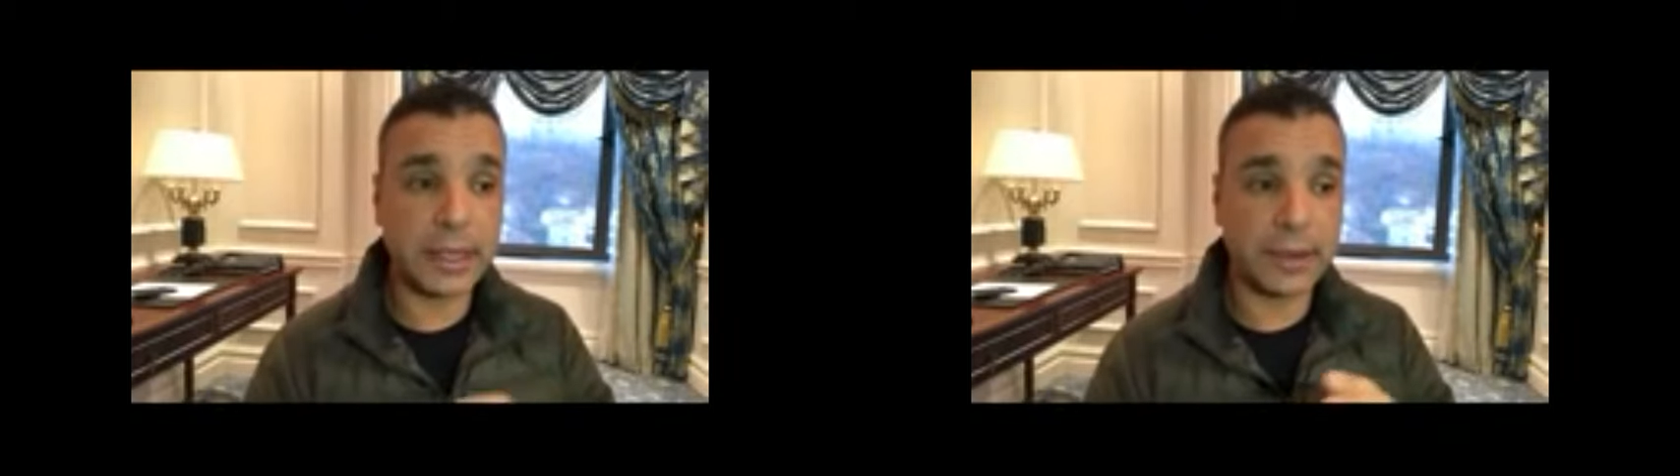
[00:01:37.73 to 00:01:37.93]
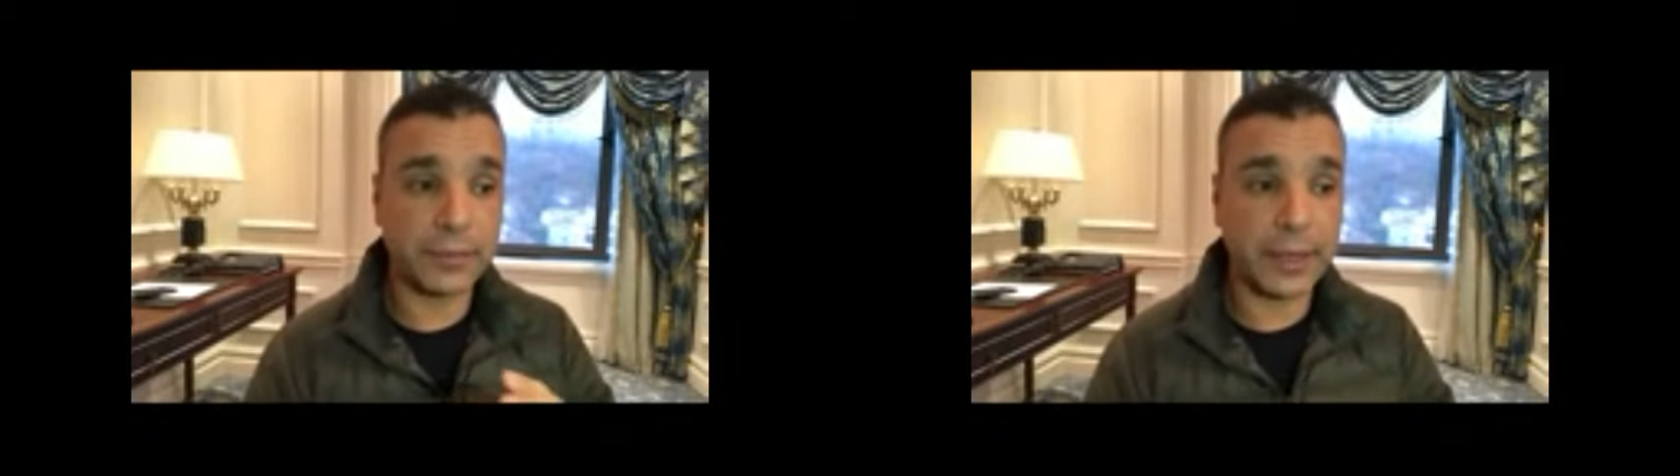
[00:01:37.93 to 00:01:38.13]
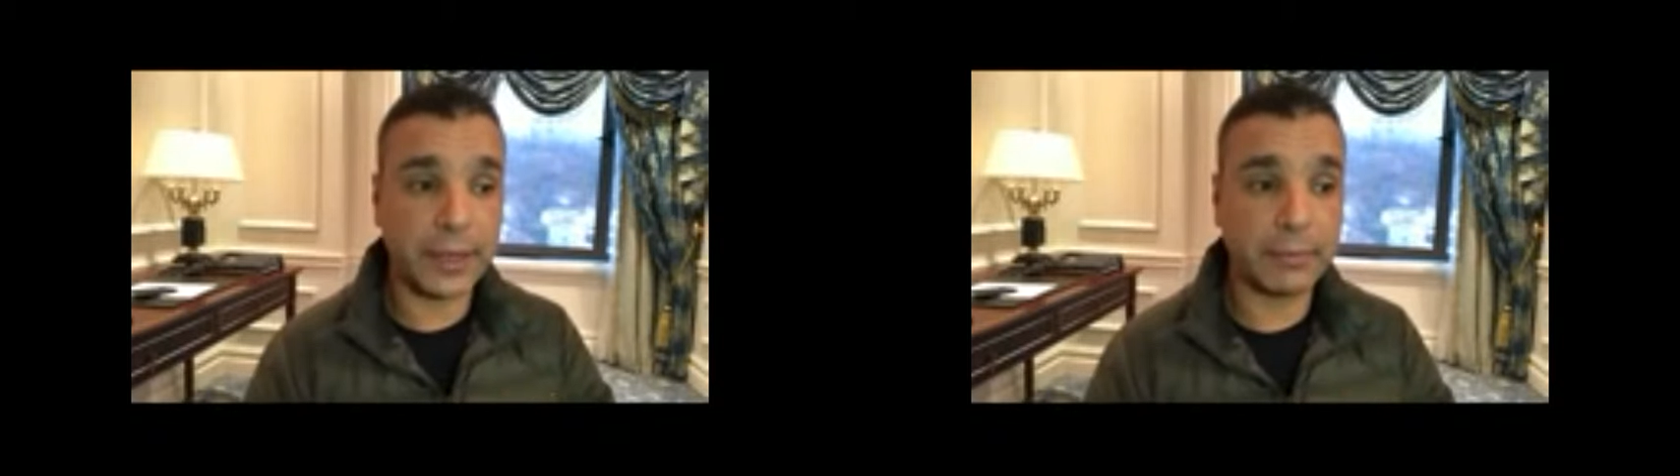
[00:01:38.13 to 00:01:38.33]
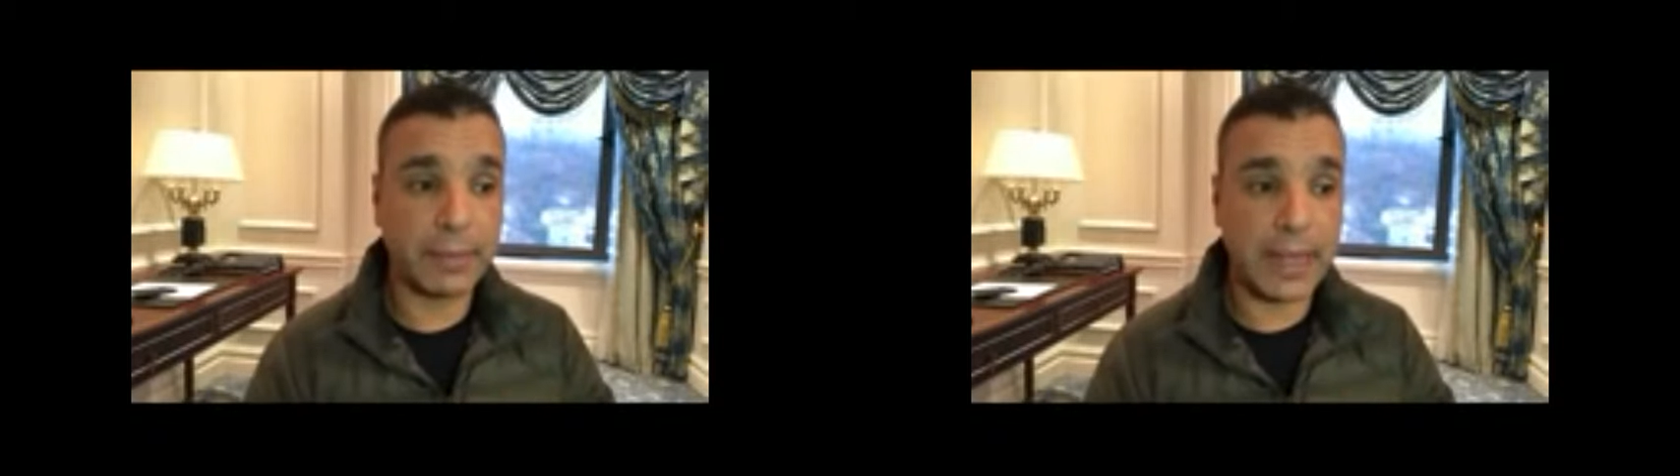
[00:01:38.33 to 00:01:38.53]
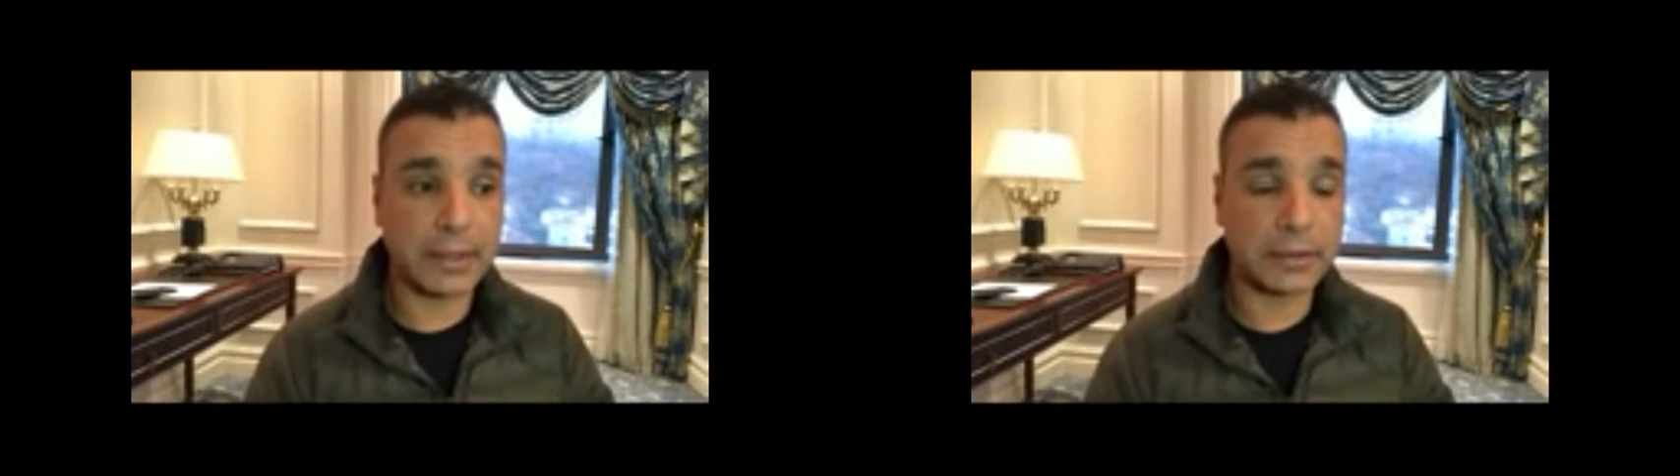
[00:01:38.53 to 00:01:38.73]

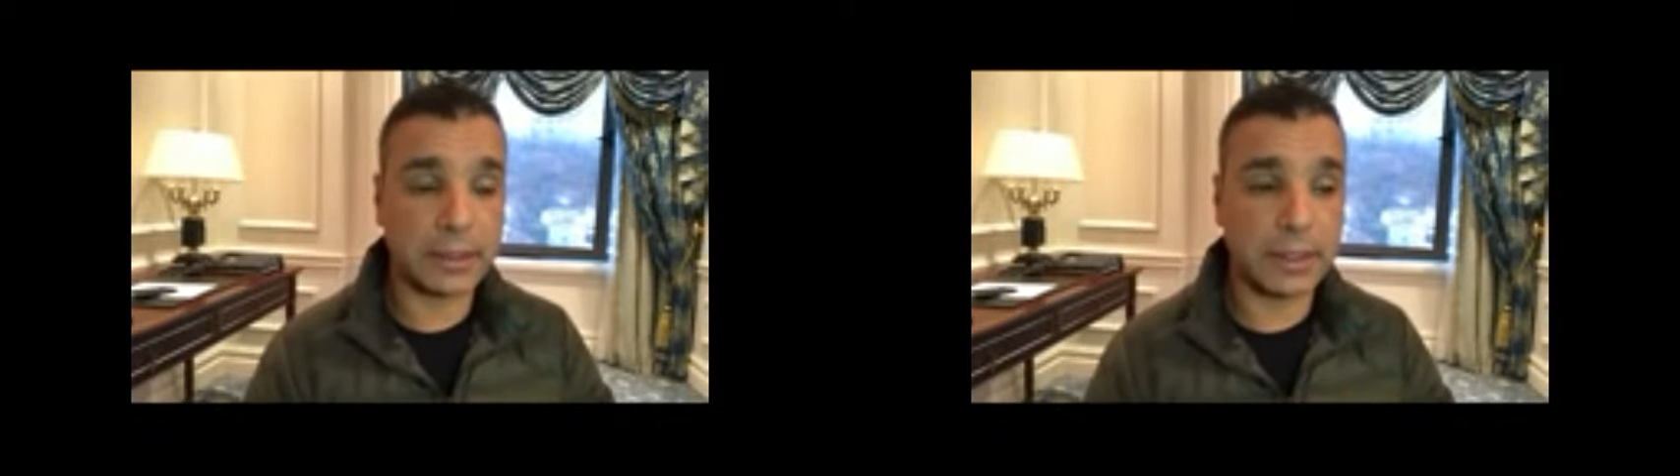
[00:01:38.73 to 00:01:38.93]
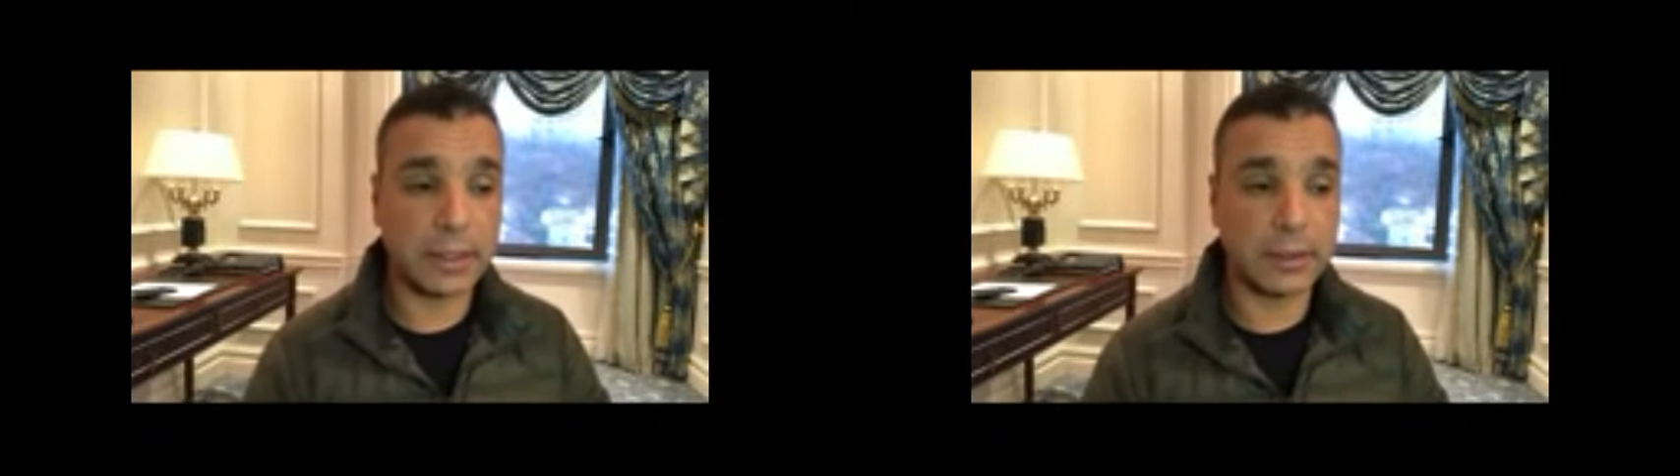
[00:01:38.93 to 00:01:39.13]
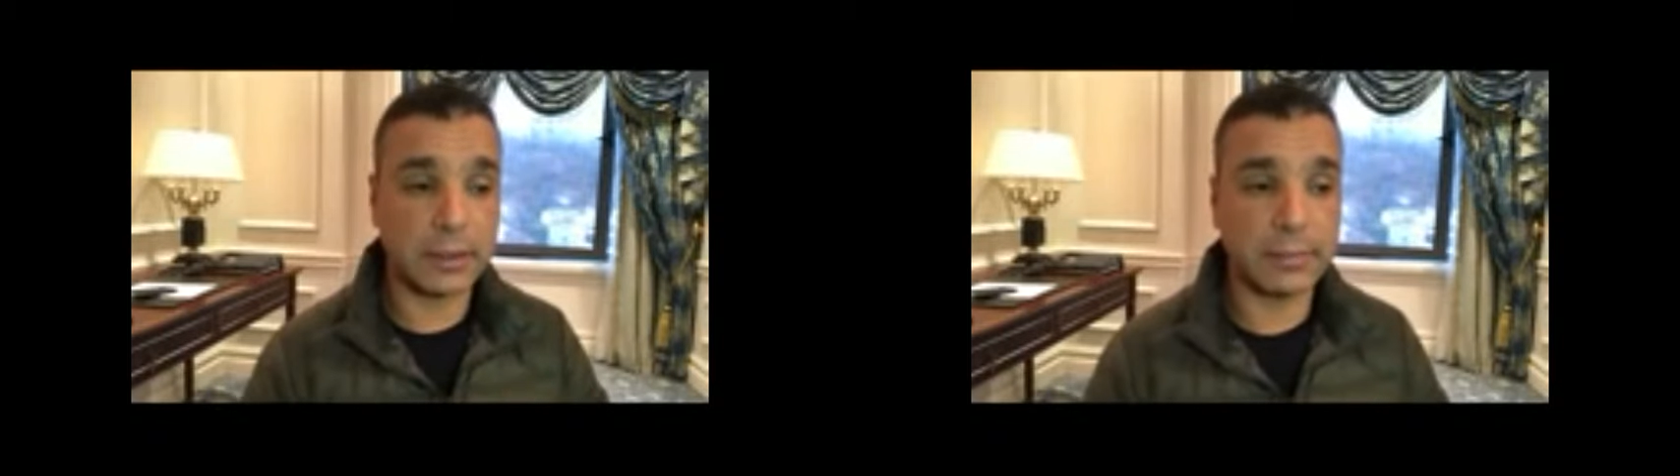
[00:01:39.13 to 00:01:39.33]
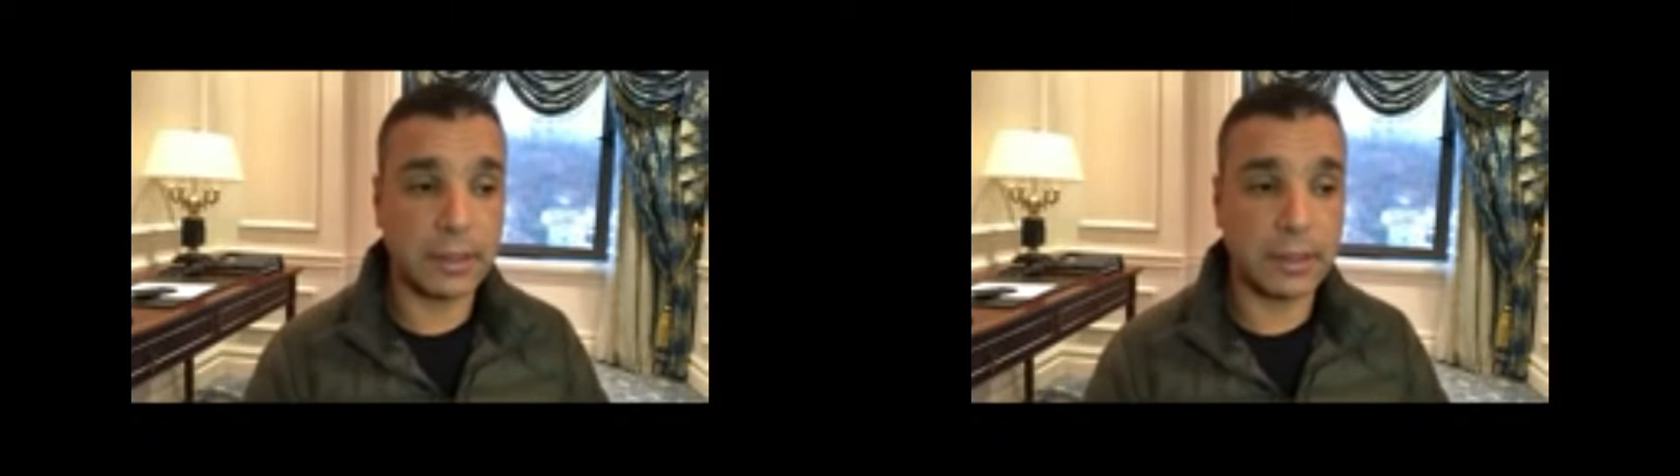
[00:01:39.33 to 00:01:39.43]
Iranian-backed um,